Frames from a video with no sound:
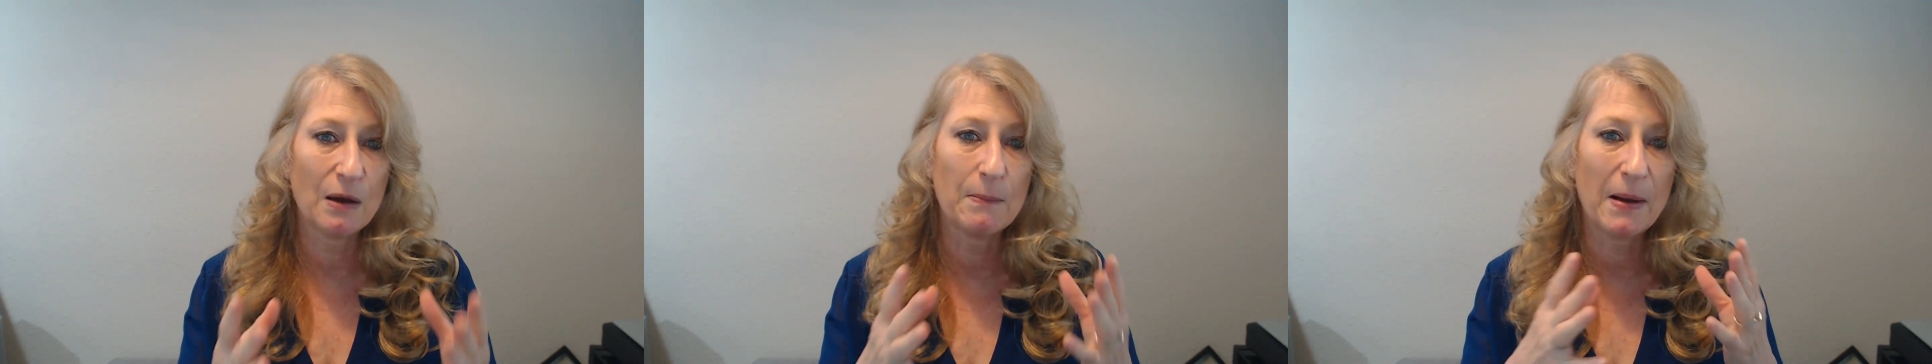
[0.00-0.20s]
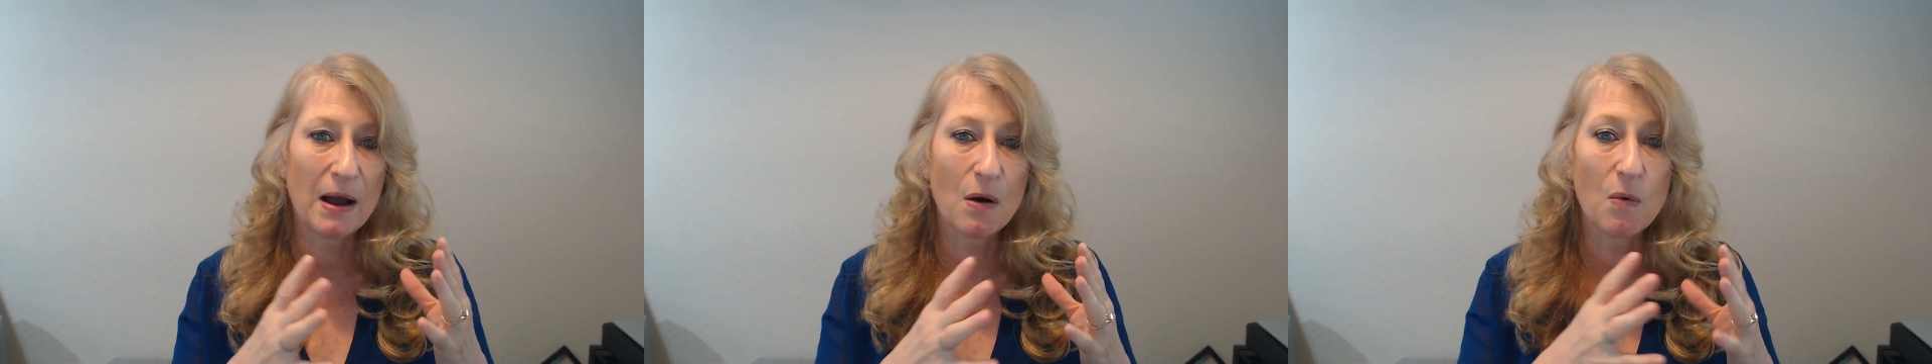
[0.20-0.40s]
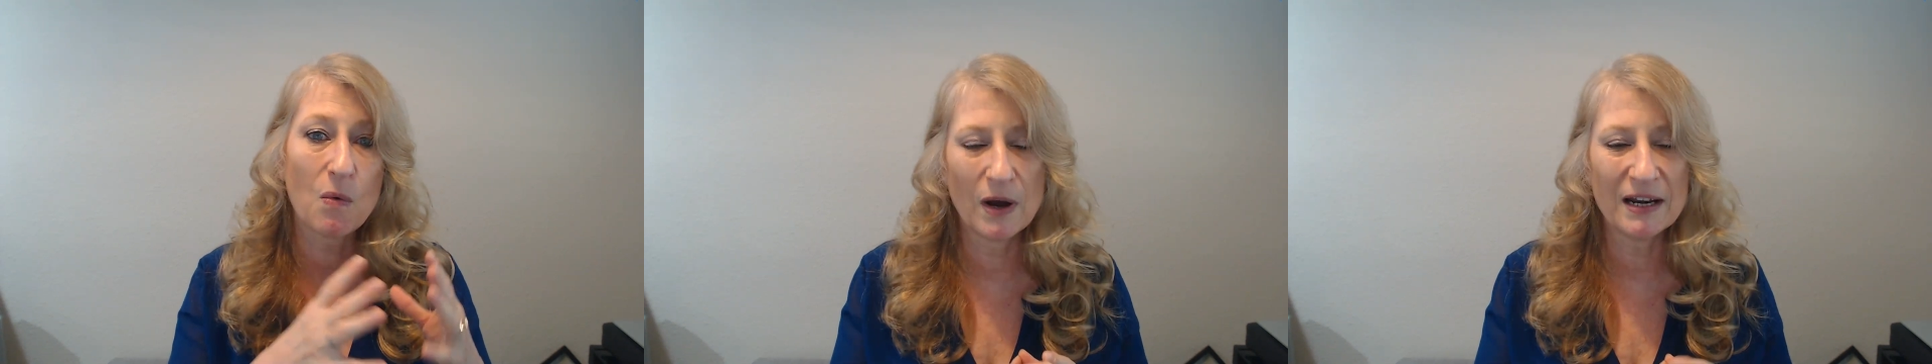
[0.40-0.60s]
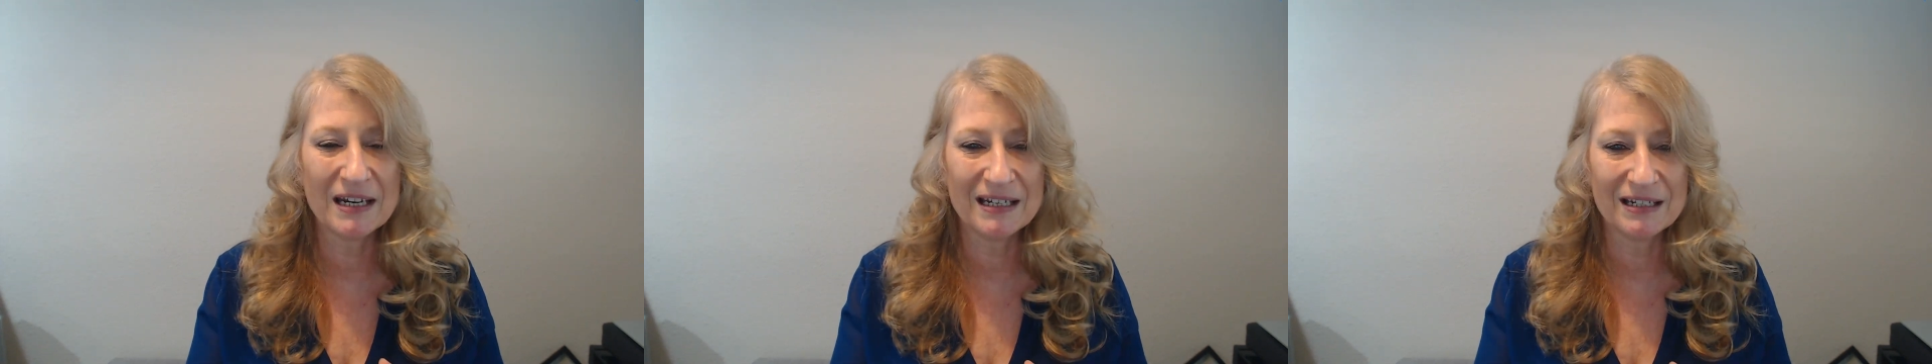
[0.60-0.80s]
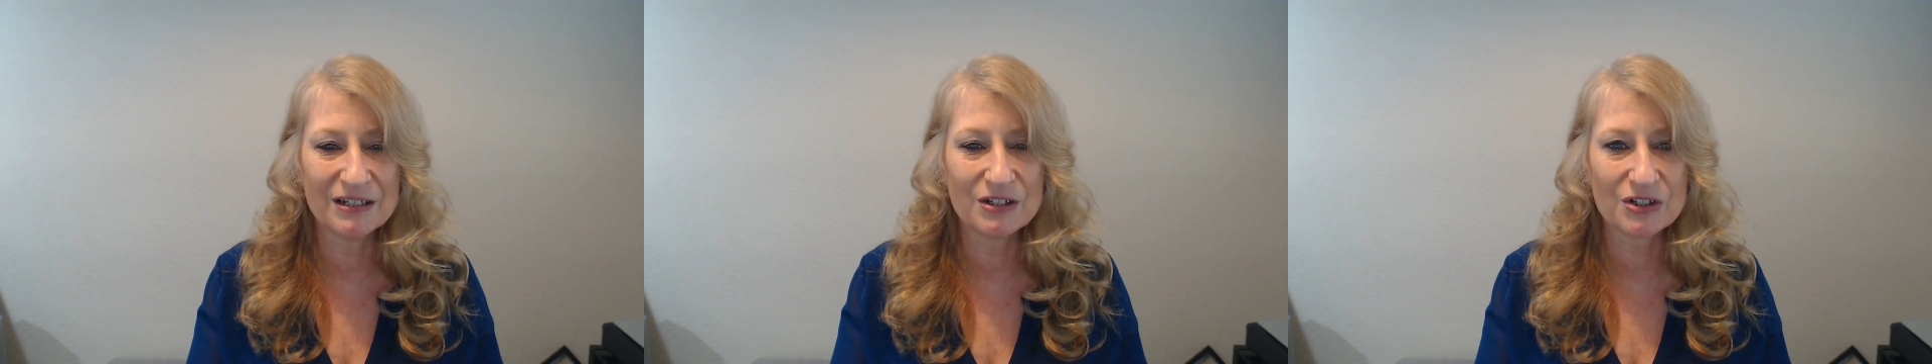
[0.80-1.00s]
about what
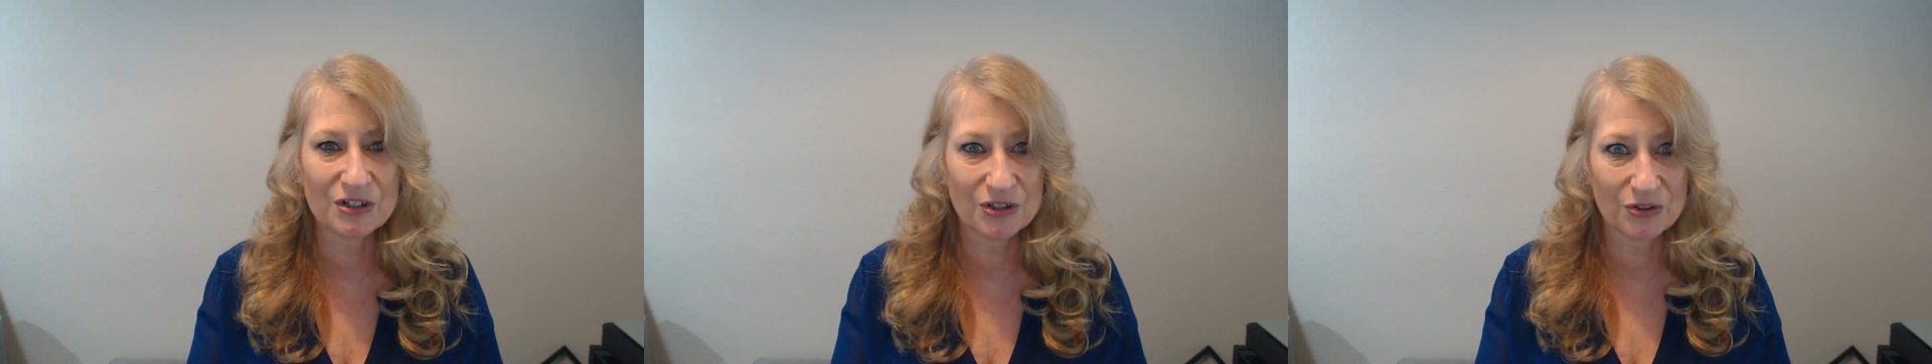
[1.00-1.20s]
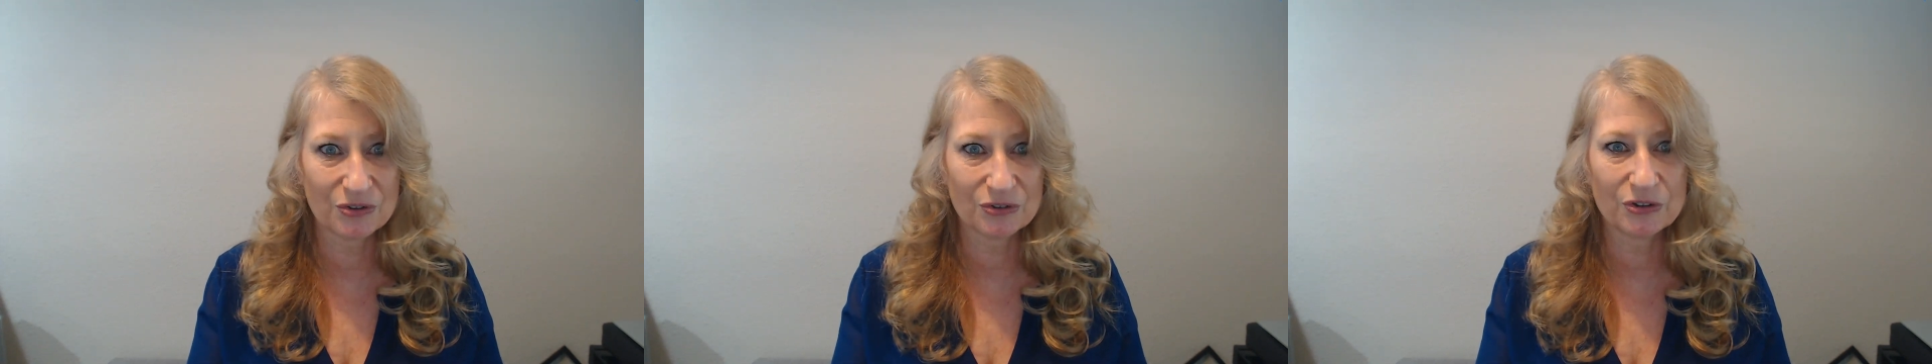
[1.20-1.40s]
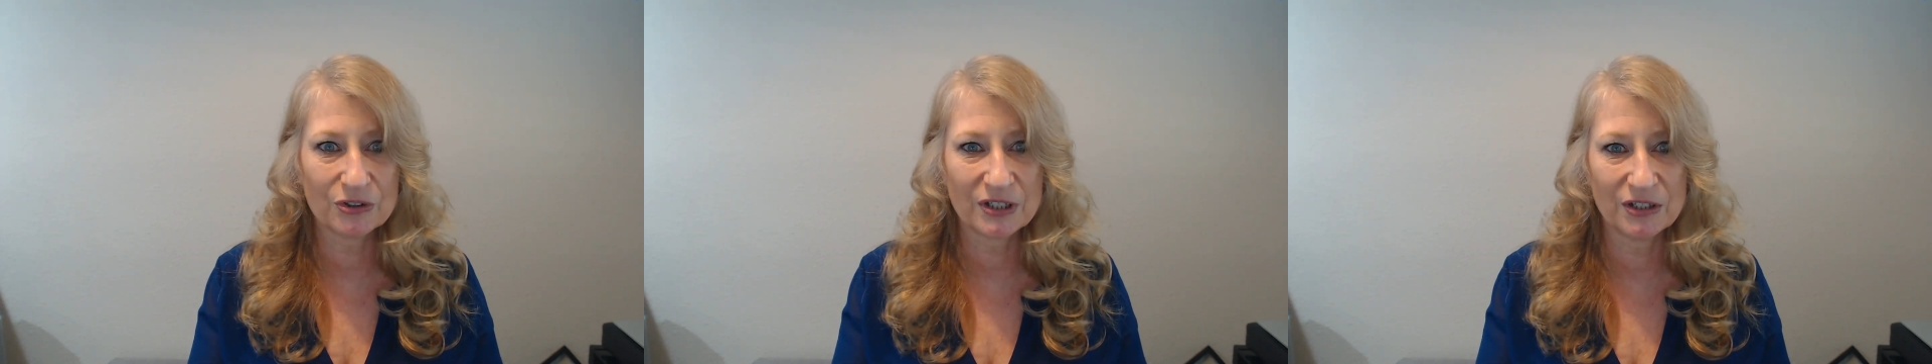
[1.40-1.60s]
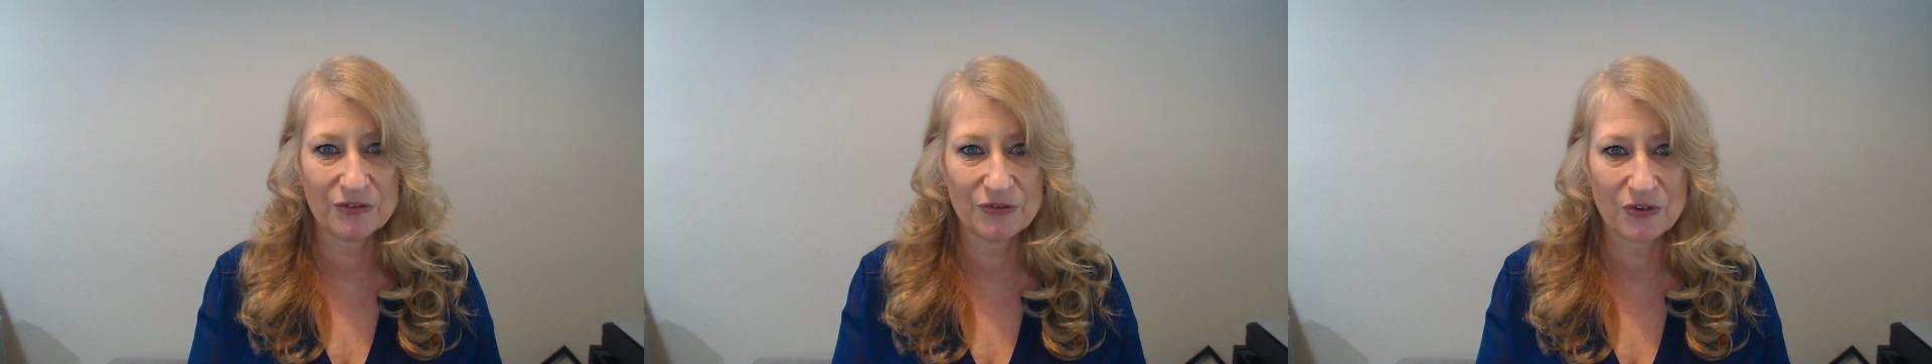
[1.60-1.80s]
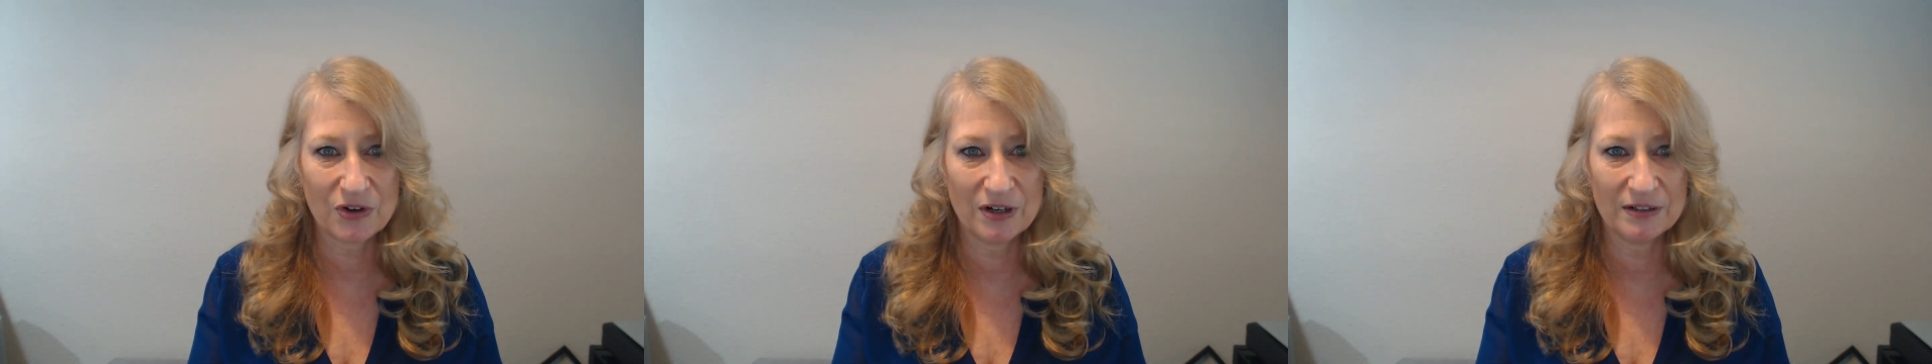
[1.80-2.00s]
it is you're looking
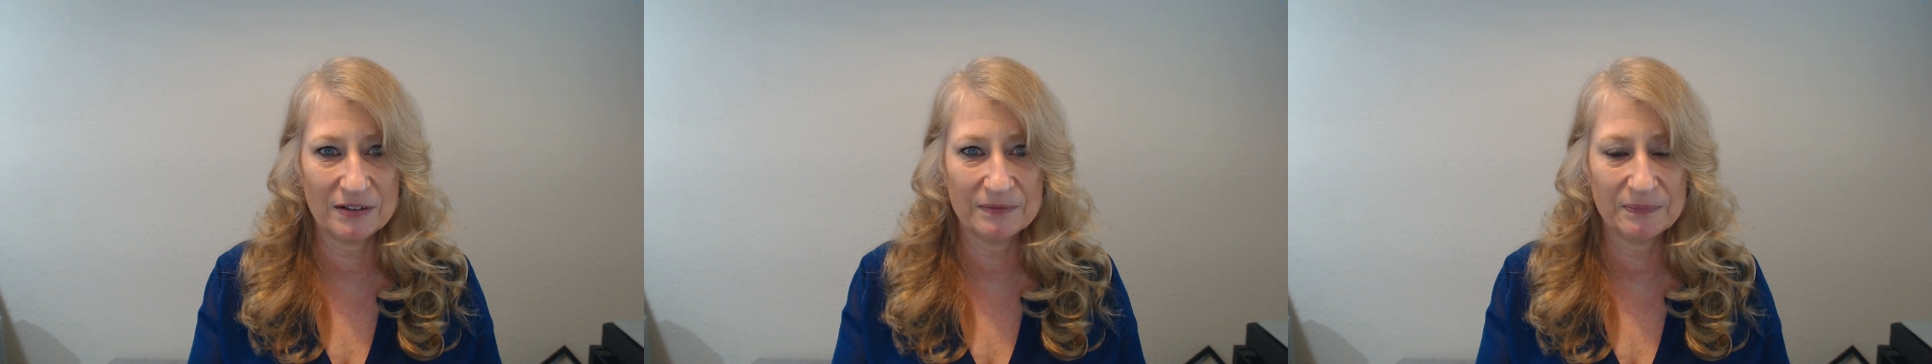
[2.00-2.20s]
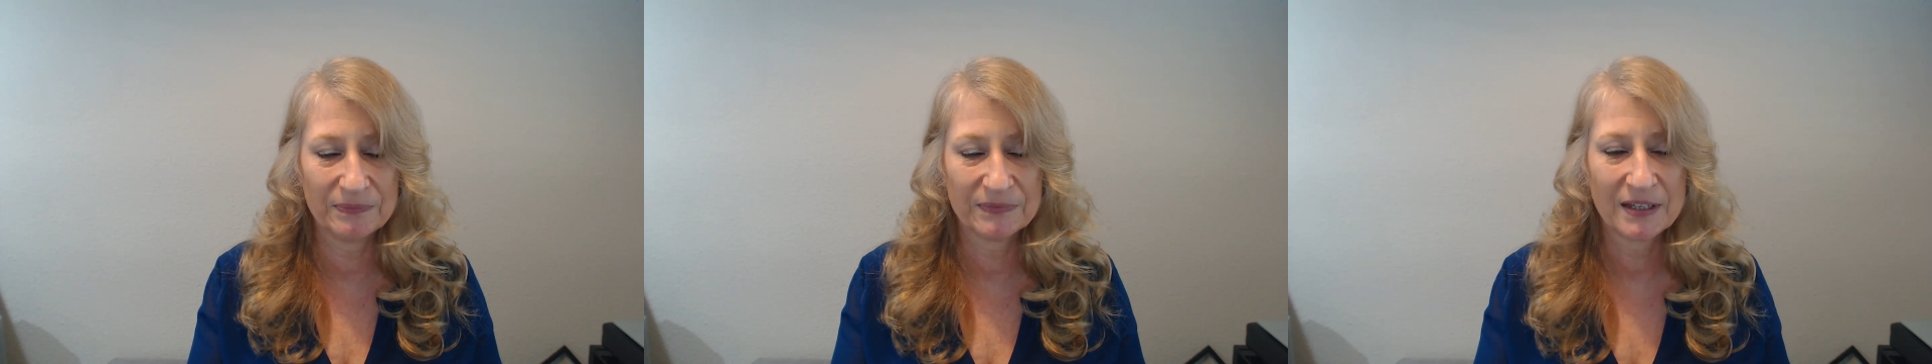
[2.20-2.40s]
for.